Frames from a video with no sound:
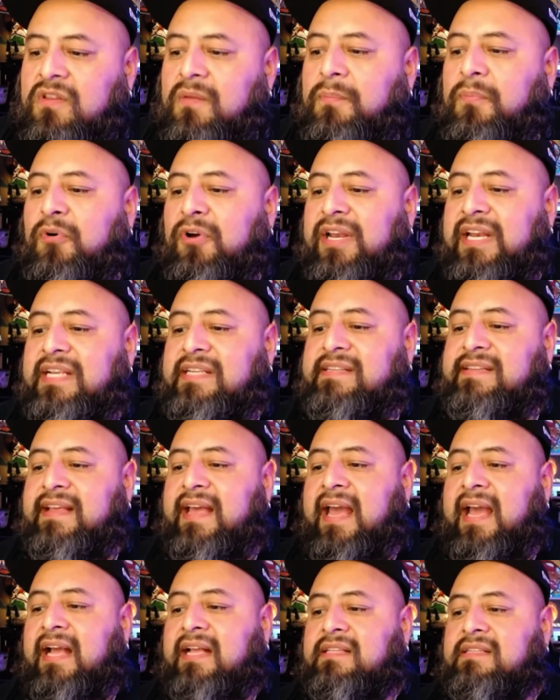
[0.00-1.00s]
point is
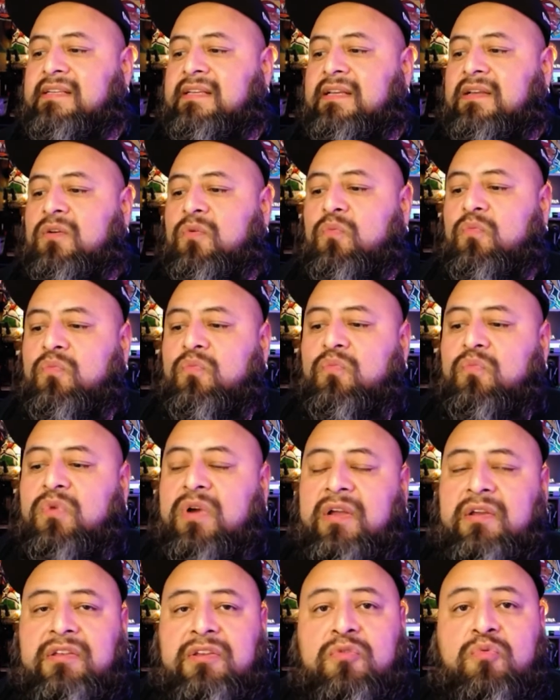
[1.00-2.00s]
that
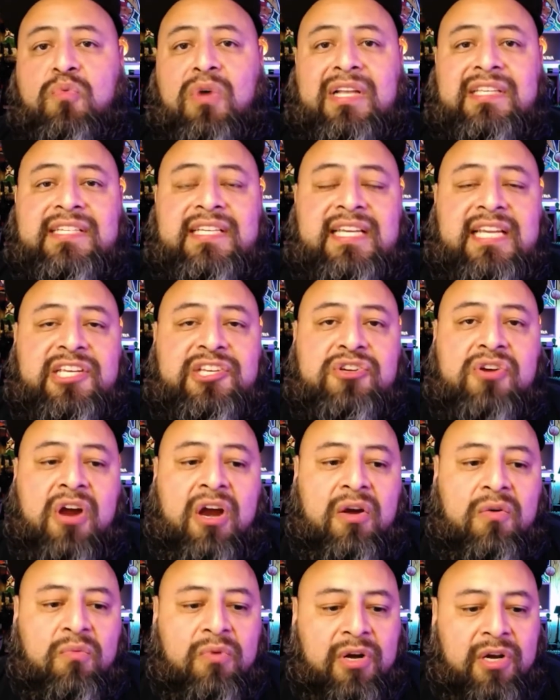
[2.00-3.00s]
when you want to get your
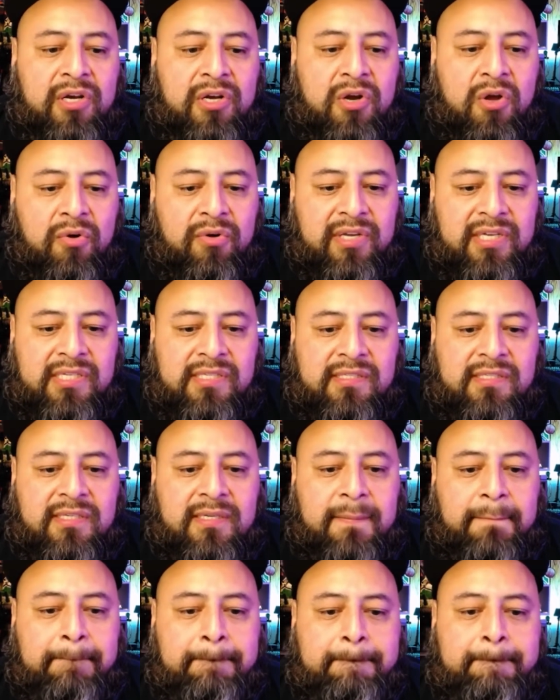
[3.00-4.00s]
artwork noticed,
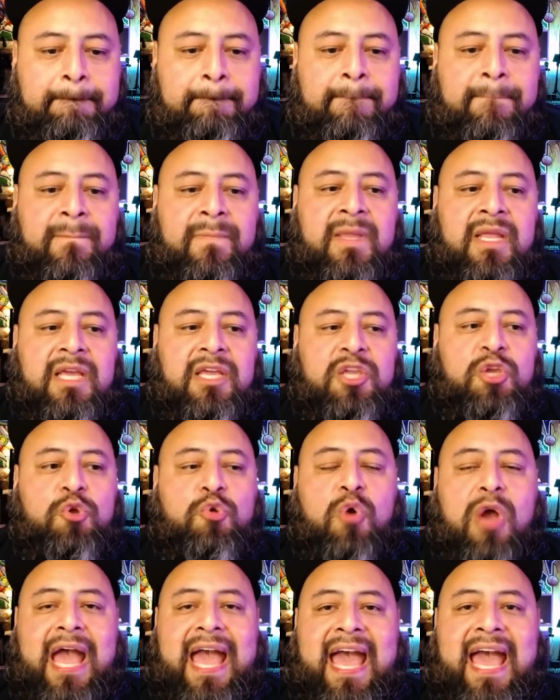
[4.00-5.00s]
you
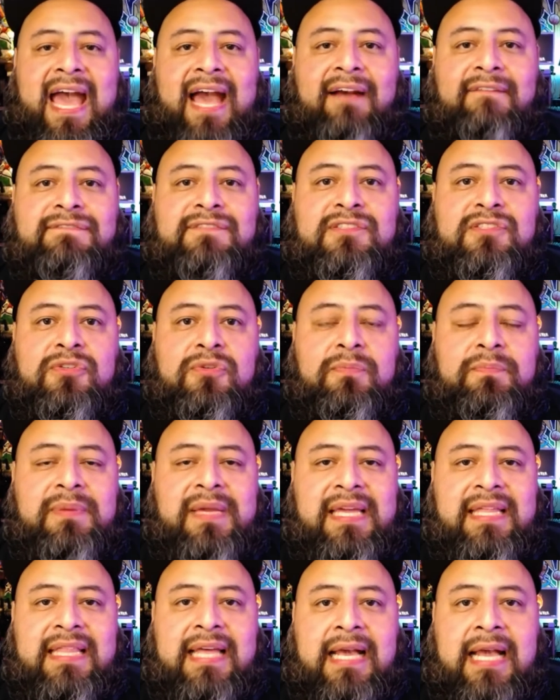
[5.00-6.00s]
have to
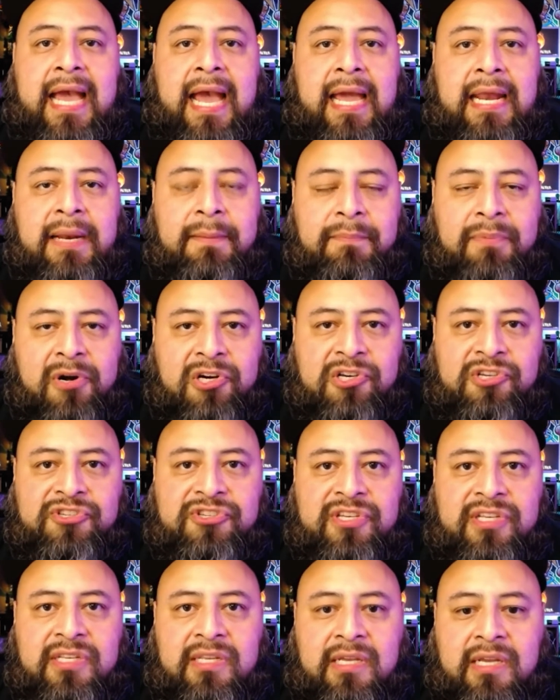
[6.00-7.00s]
be the kind of
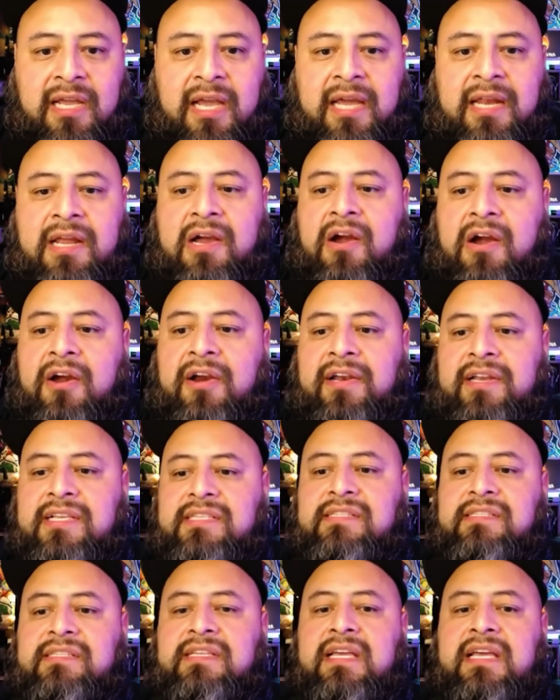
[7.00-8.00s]
person, the kind of
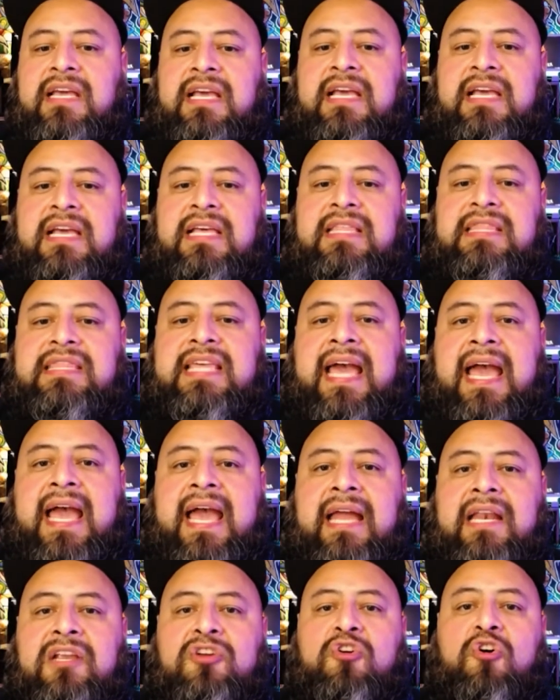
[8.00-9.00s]
artist
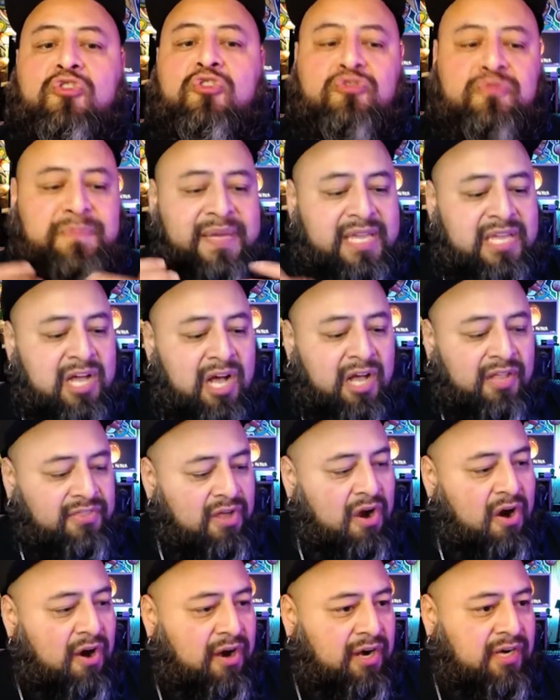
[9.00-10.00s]
that goes beyond the
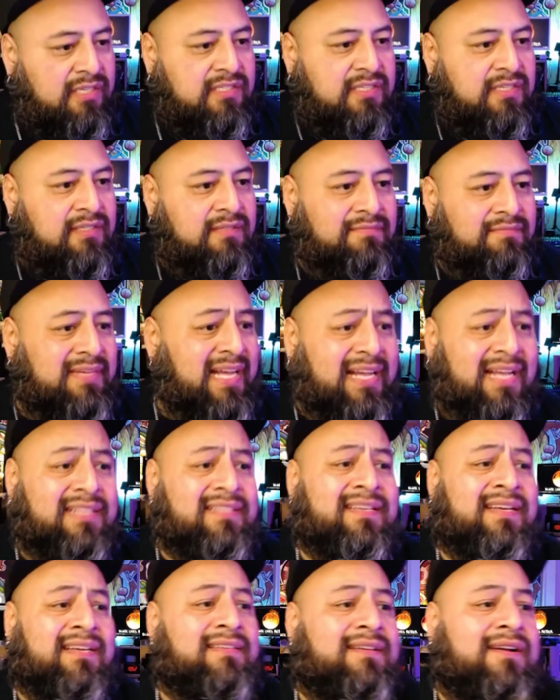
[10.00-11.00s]
art. I got
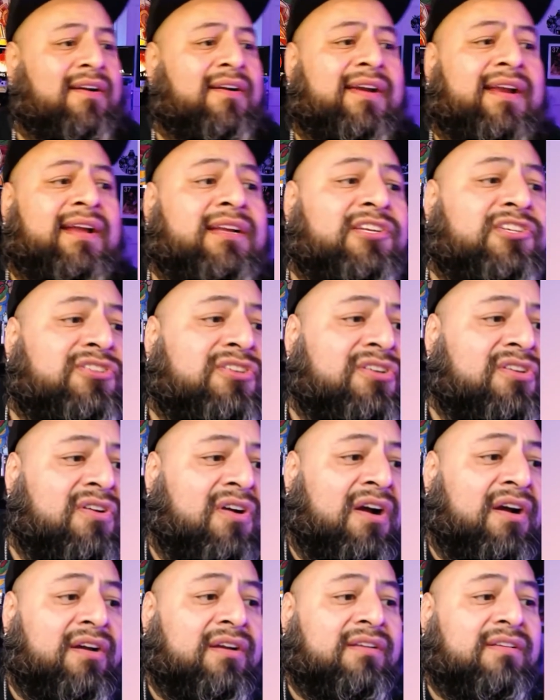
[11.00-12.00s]
tons of art. I can show you
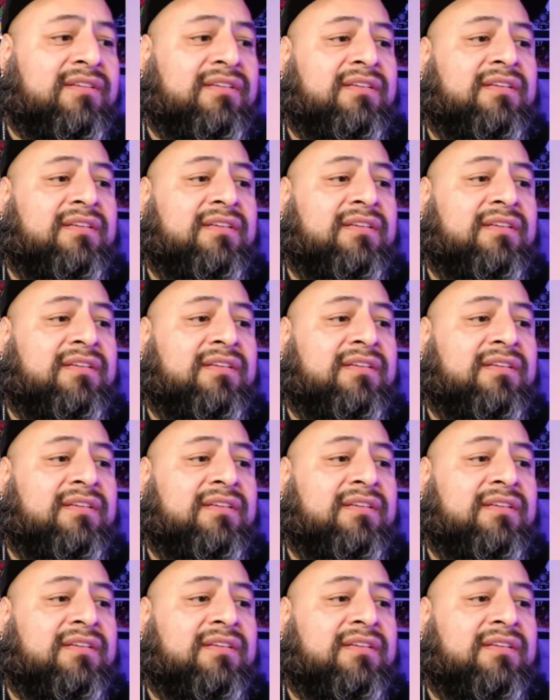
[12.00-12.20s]
art.